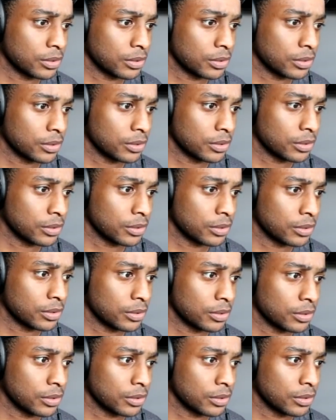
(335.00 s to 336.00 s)

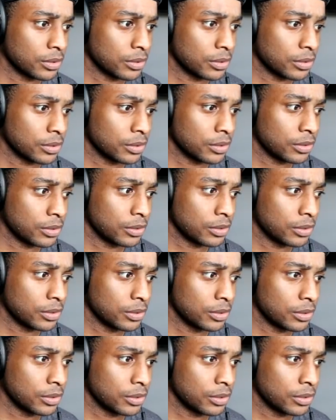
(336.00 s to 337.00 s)

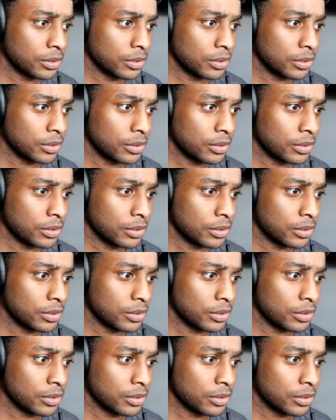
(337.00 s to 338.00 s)

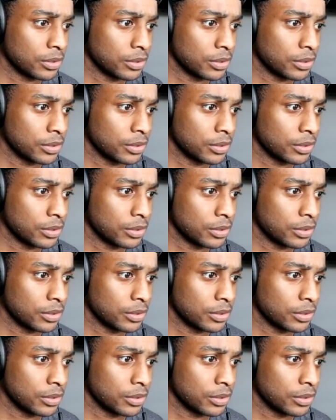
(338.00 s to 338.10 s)
Nobody speaks.